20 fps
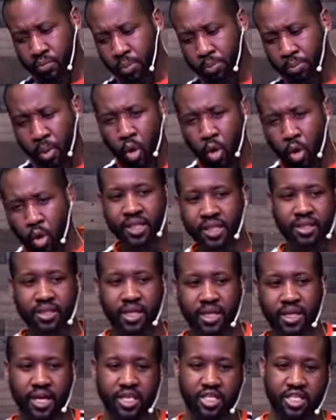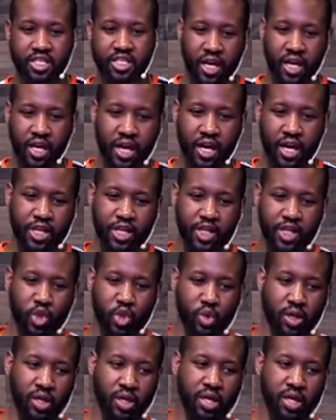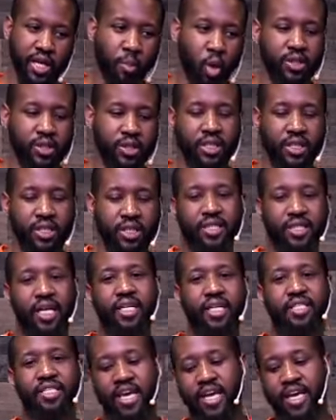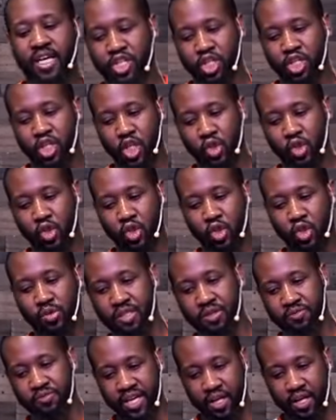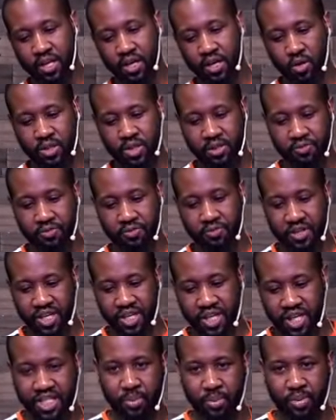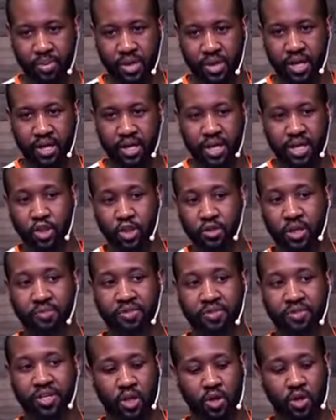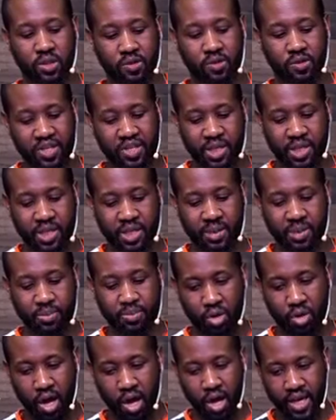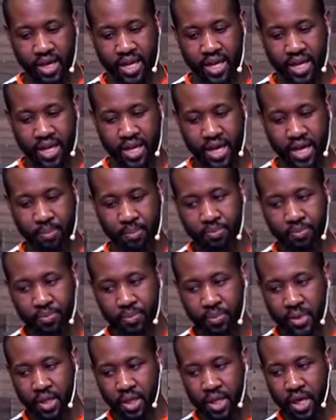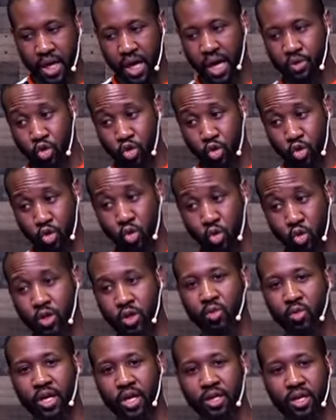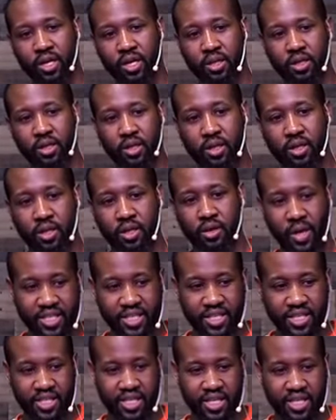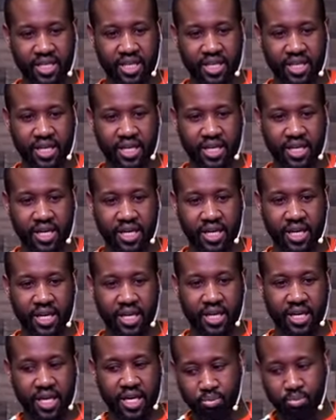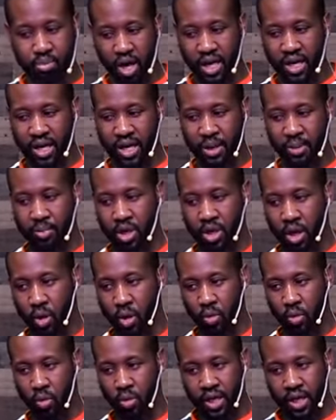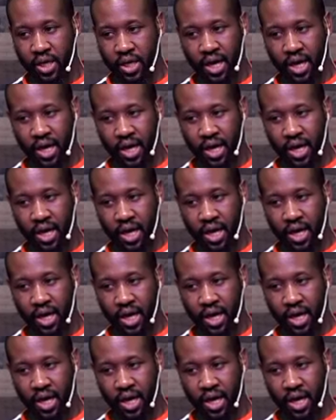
Moses and Joshua, and Moses had taken the children out of Egypt and children of Israel out of Egypt and brought them through the Red Sea, and he had brought them now